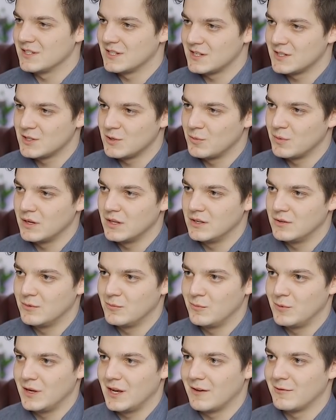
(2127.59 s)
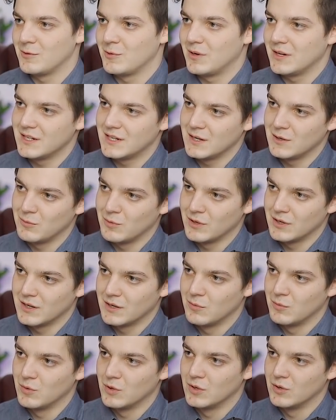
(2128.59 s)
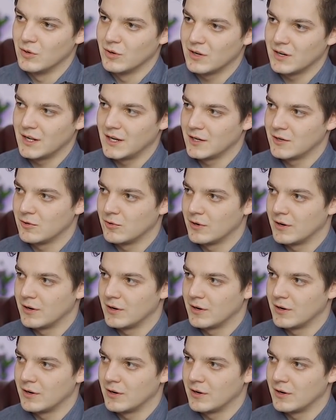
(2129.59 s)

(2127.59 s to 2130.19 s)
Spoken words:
and so we have no idea what it would look like,